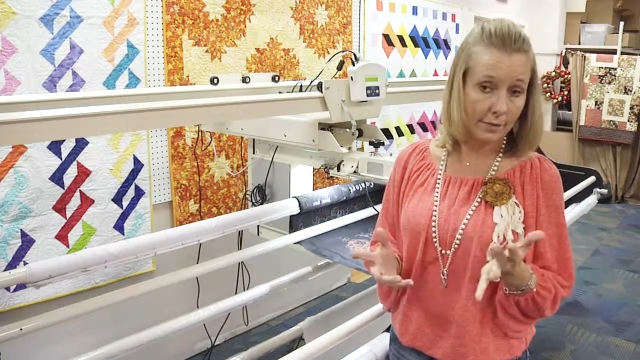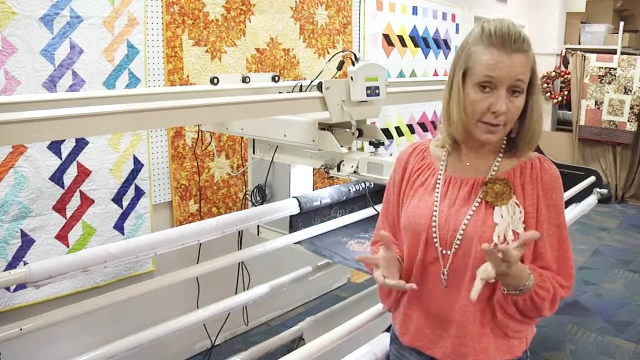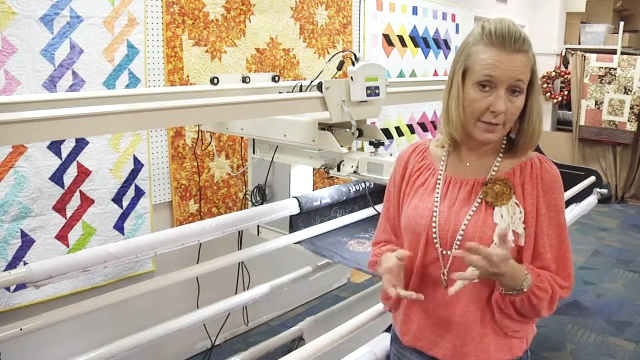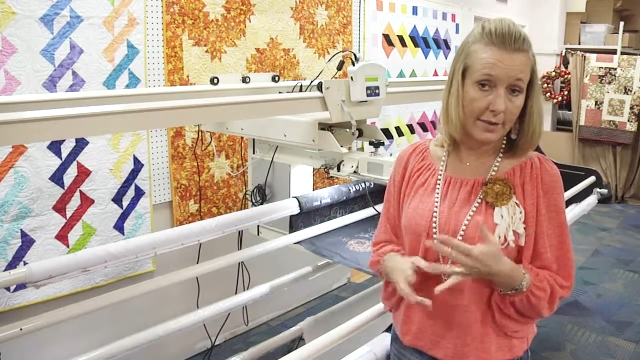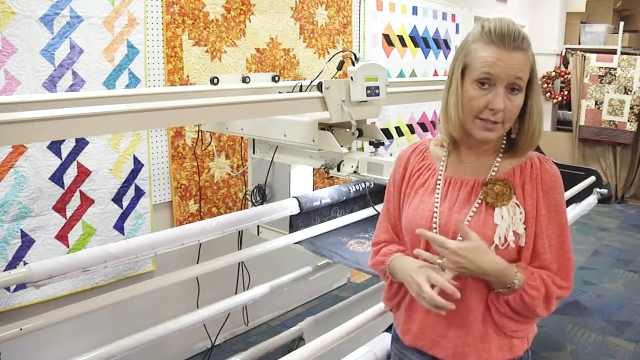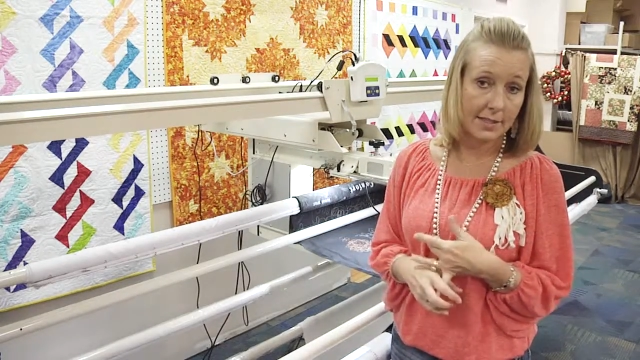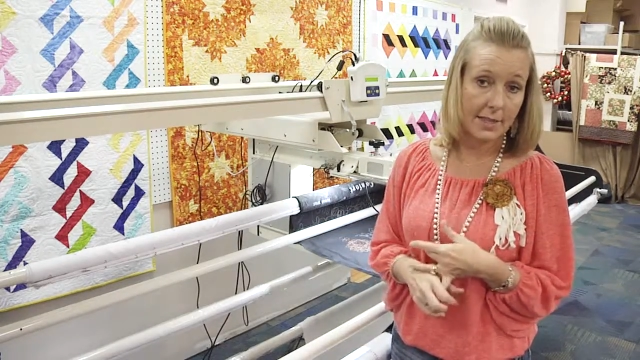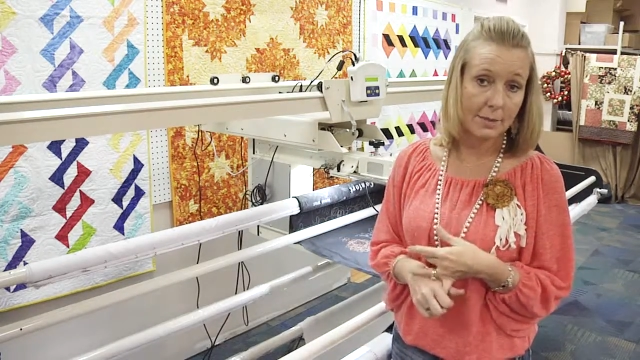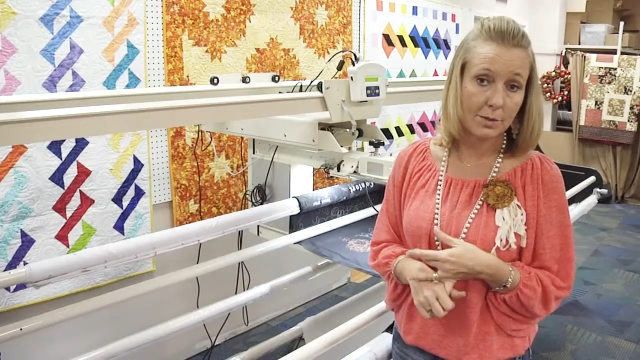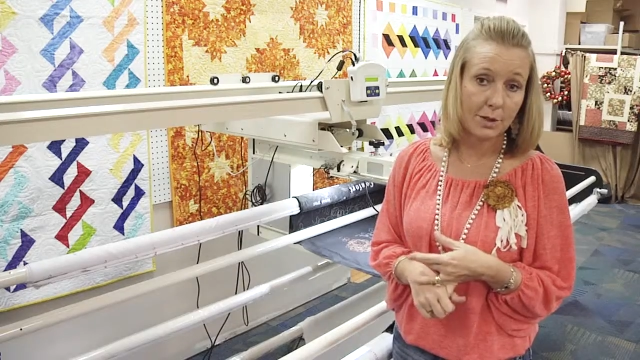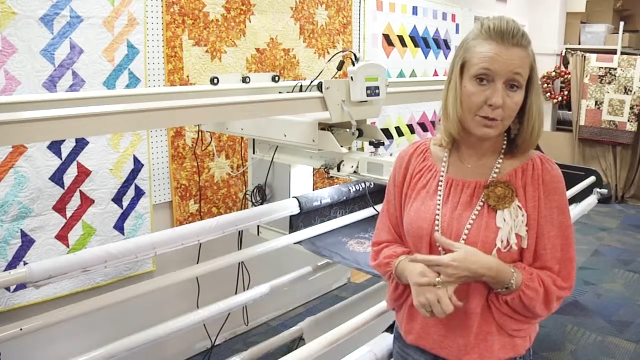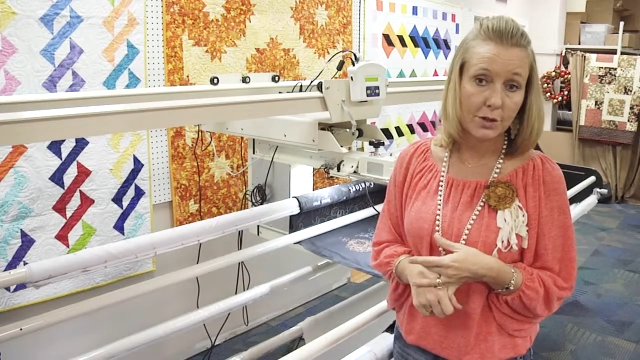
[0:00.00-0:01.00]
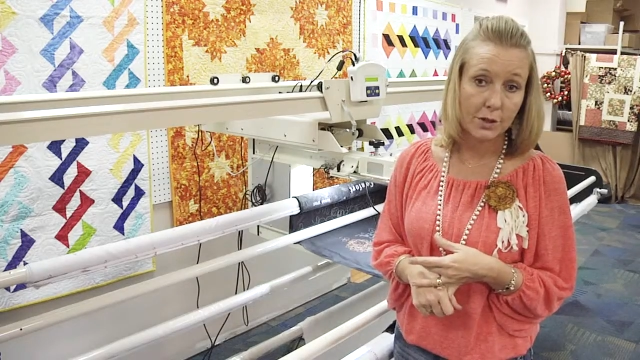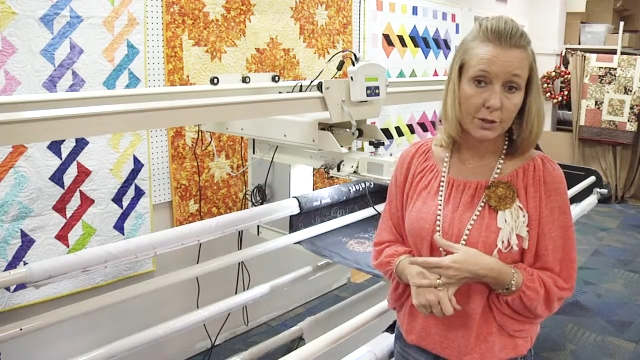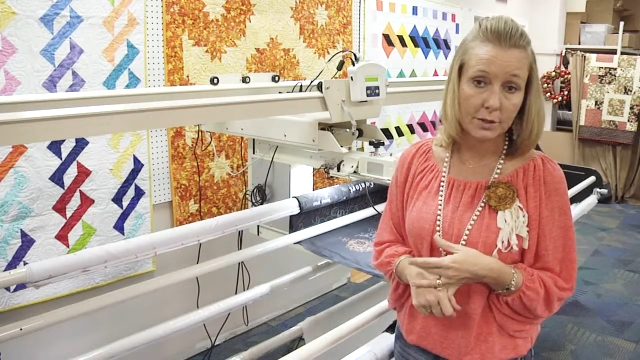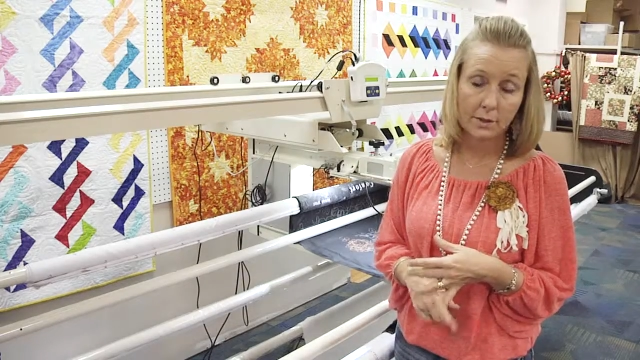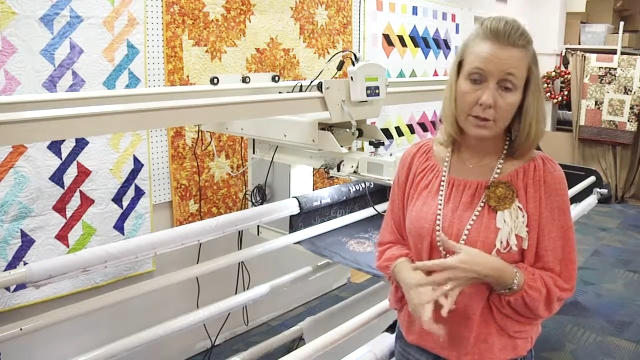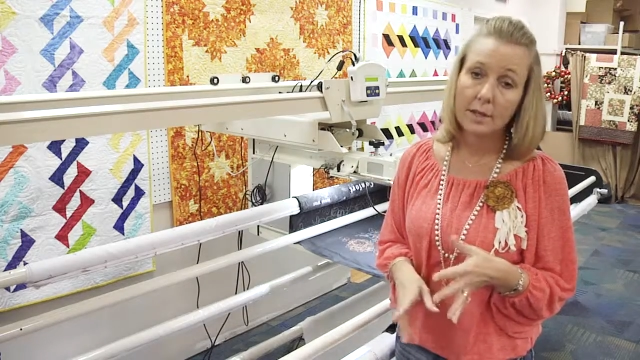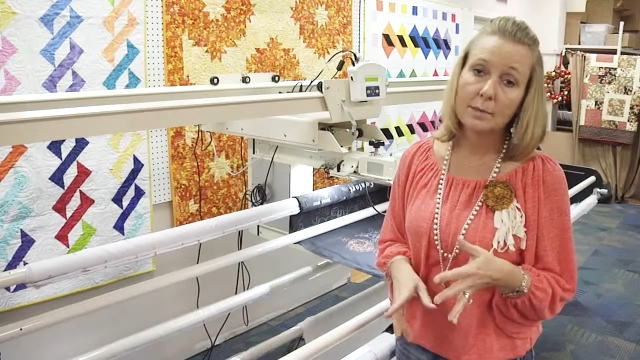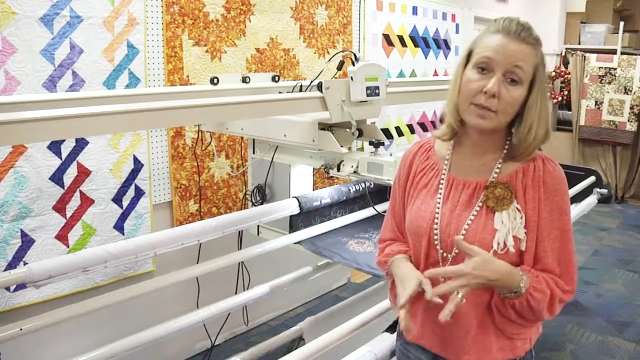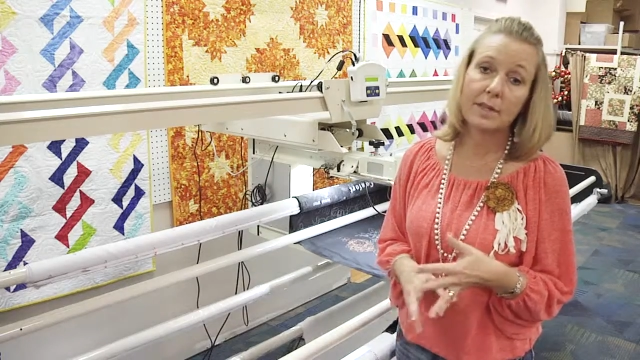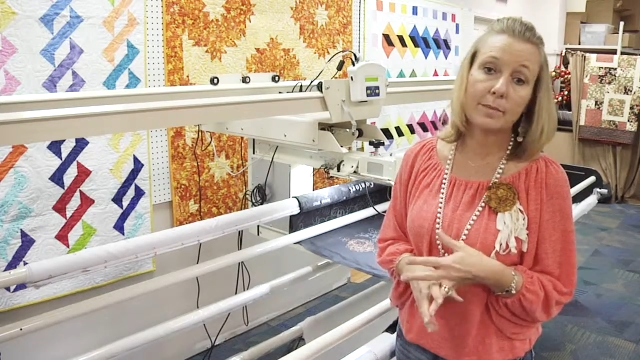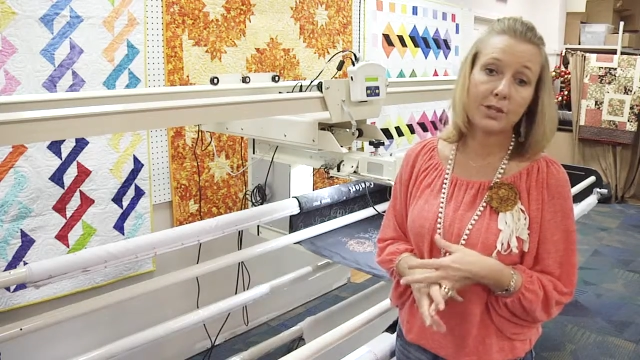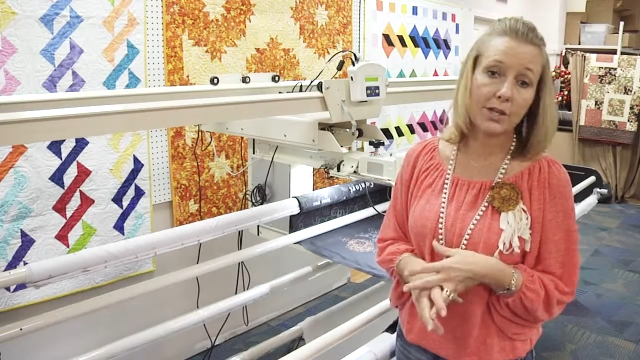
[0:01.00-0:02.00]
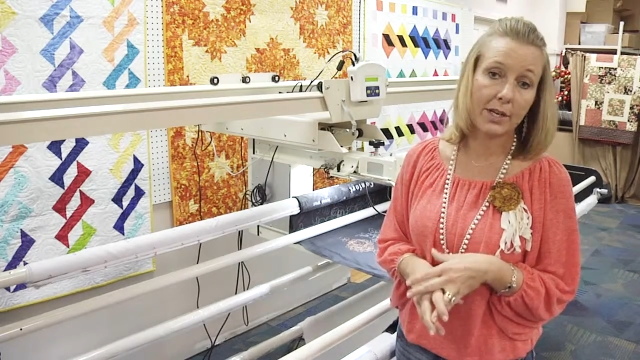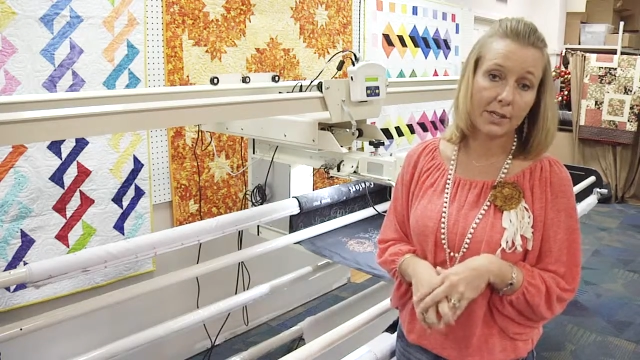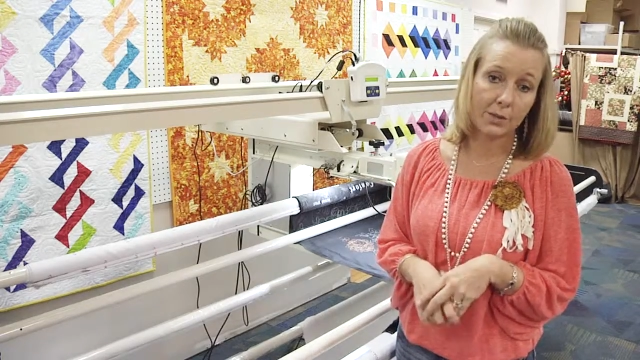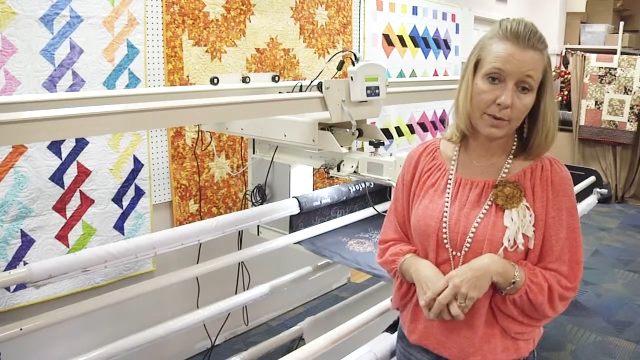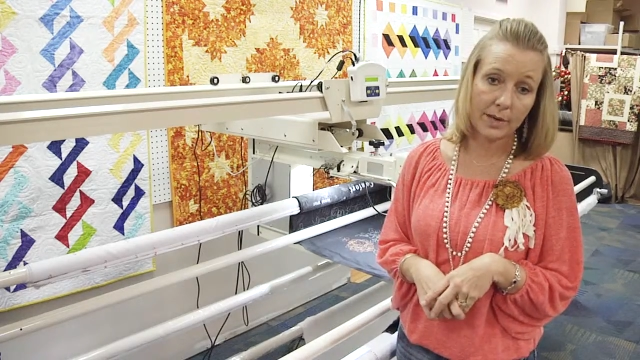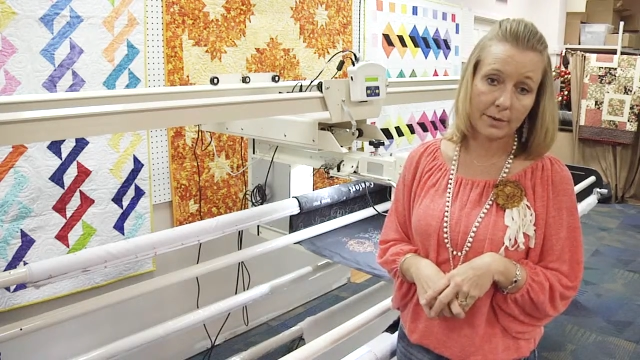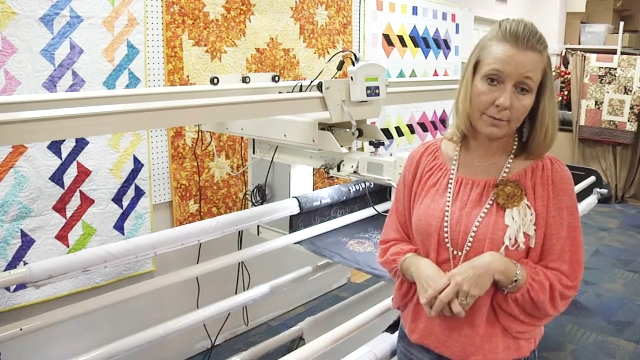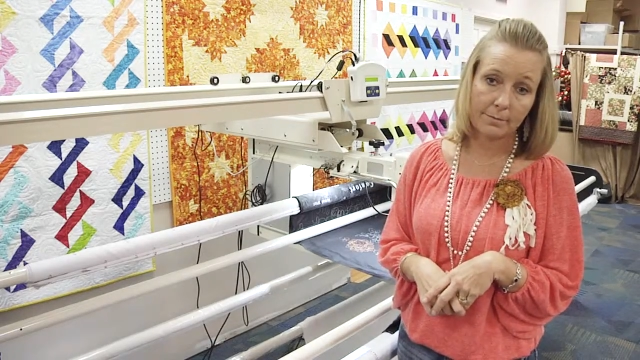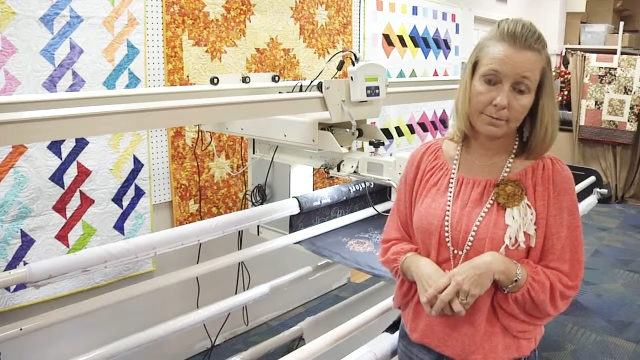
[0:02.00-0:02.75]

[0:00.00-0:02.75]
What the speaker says: if that's the option you've chosen, but the machine as well.